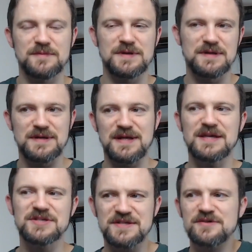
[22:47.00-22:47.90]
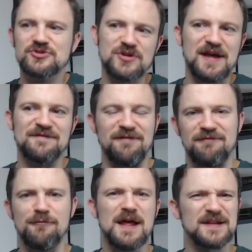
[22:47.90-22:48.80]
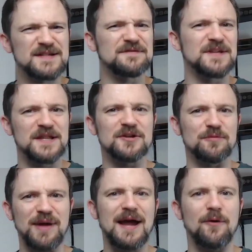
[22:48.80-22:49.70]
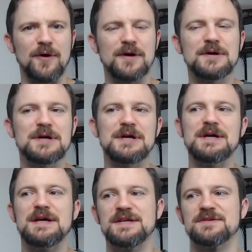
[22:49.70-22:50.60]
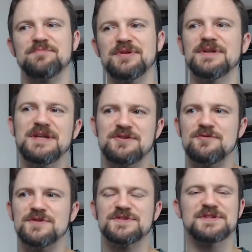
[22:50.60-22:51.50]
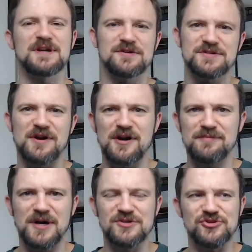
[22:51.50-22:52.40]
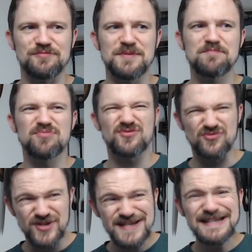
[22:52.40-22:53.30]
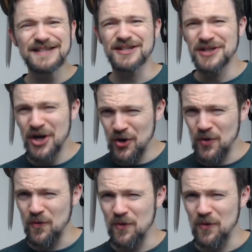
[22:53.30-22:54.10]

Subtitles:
he still should have relatively little power. His ability to ensnare Saruman should be pretty low.